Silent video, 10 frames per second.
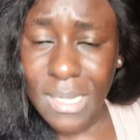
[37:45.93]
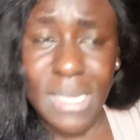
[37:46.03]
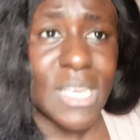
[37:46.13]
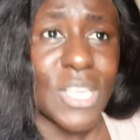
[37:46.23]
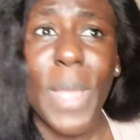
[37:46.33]

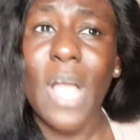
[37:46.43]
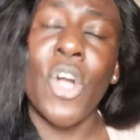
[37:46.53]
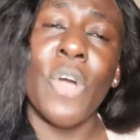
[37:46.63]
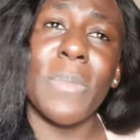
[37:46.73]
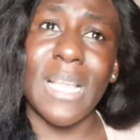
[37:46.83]
Kiddwaya
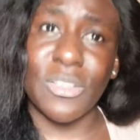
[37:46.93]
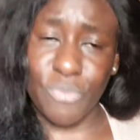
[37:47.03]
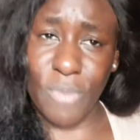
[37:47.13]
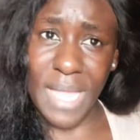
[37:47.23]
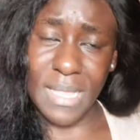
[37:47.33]
coming out
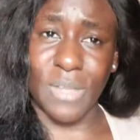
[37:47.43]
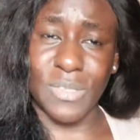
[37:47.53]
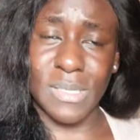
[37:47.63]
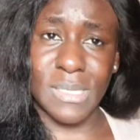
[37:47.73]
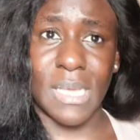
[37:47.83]
right now
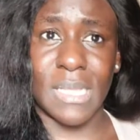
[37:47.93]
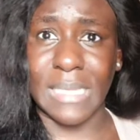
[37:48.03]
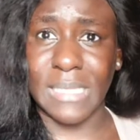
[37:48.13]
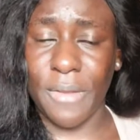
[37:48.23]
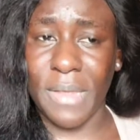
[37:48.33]
to say
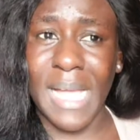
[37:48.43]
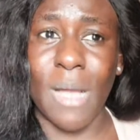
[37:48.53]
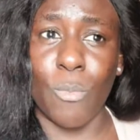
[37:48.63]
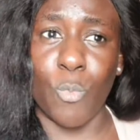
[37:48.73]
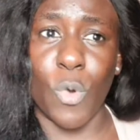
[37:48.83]
that
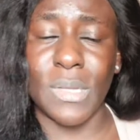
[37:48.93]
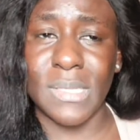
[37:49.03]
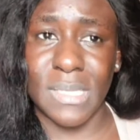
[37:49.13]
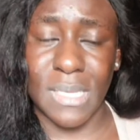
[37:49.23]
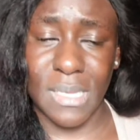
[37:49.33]
Erica
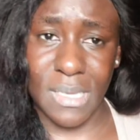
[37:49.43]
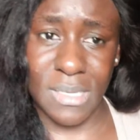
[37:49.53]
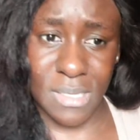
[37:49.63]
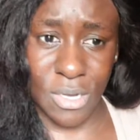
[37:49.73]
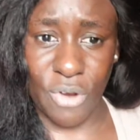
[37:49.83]
was
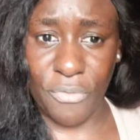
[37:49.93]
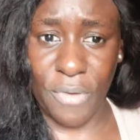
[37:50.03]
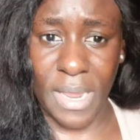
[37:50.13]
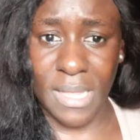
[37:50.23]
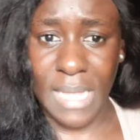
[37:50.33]
his
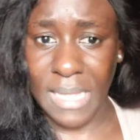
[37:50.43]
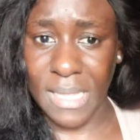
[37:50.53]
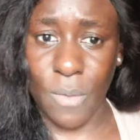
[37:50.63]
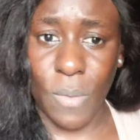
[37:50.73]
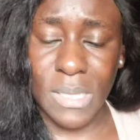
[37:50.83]
girlfriend, and
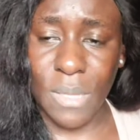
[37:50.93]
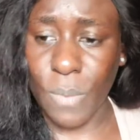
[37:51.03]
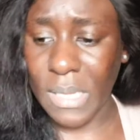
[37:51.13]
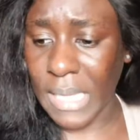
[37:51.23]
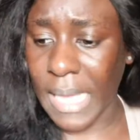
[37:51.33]
then one
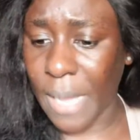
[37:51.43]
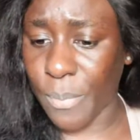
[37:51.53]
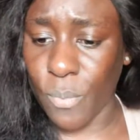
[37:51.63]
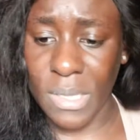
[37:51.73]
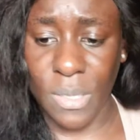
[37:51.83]
thing
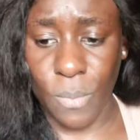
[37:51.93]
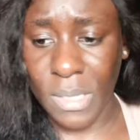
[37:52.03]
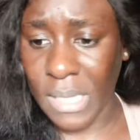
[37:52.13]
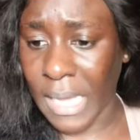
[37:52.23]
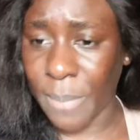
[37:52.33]
happened, one
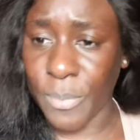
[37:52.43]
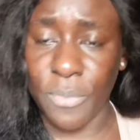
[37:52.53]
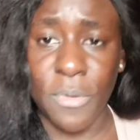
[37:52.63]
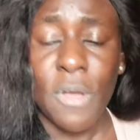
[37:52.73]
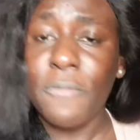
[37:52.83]
thing happened.